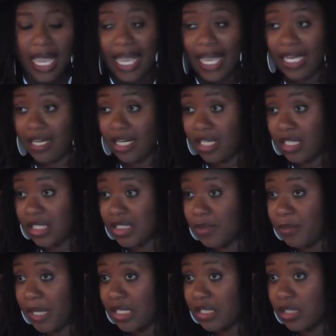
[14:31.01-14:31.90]
and
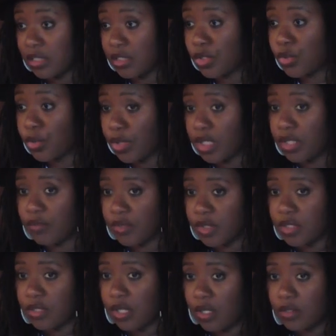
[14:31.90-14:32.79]
unexpected sorting
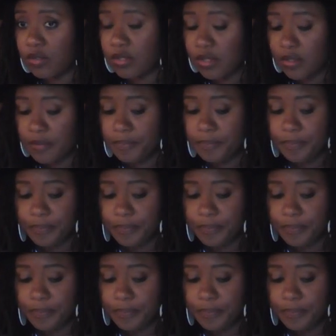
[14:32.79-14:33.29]
results.